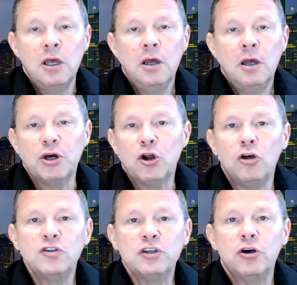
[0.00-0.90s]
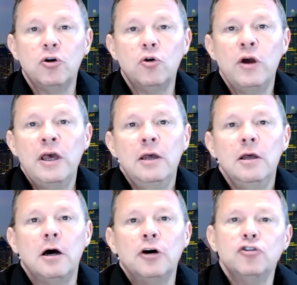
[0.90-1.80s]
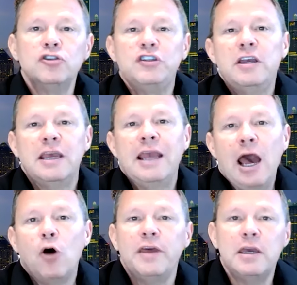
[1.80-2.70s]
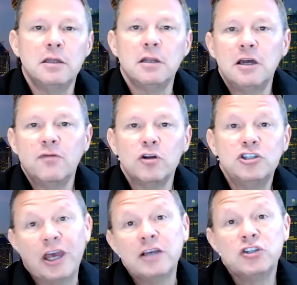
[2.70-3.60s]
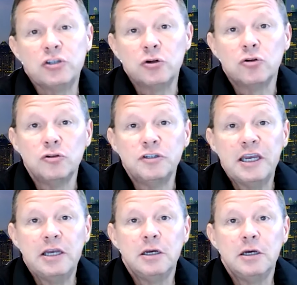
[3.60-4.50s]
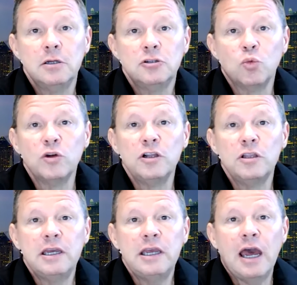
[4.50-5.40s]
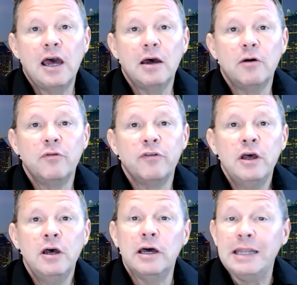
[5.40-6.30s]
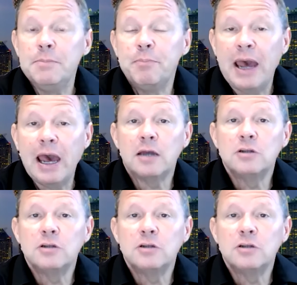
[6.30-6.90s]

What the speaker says: but also understanding how they can leverage external data to really have an impact